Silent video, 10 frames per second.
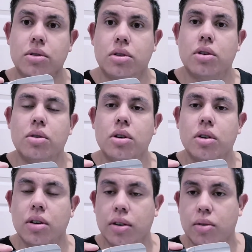so you
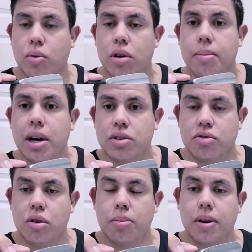don't have to worry about
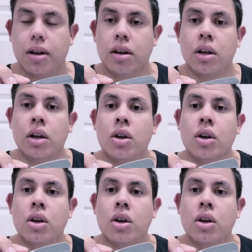strobing.